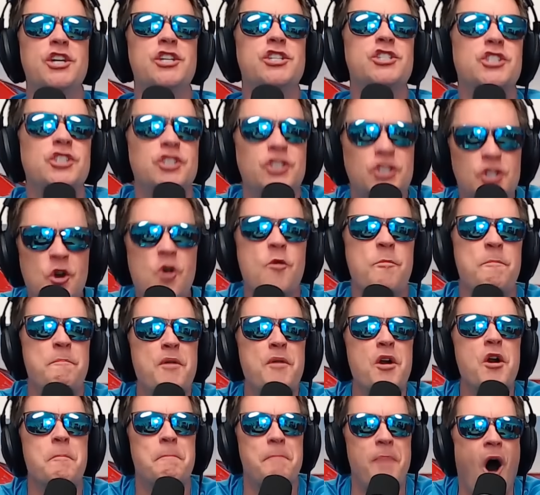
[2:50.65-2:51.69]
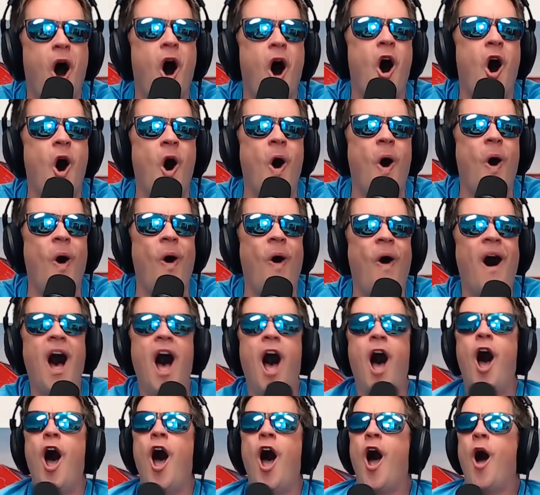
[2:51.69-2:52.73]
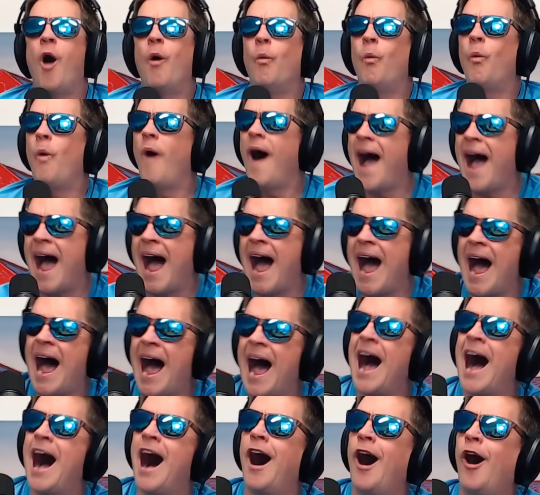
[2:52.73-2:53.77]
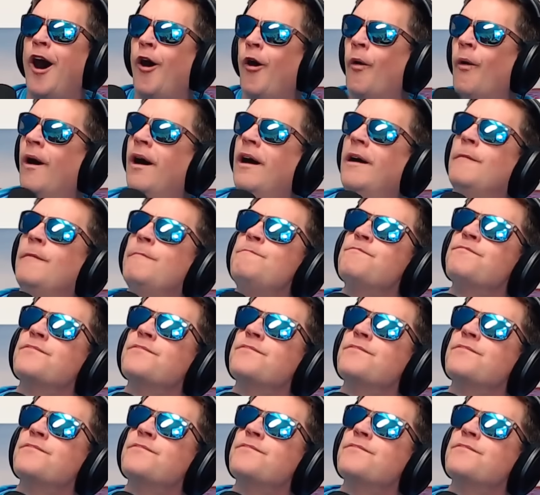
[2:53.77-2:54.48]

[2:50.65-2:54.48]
the Super Bowl. Wow.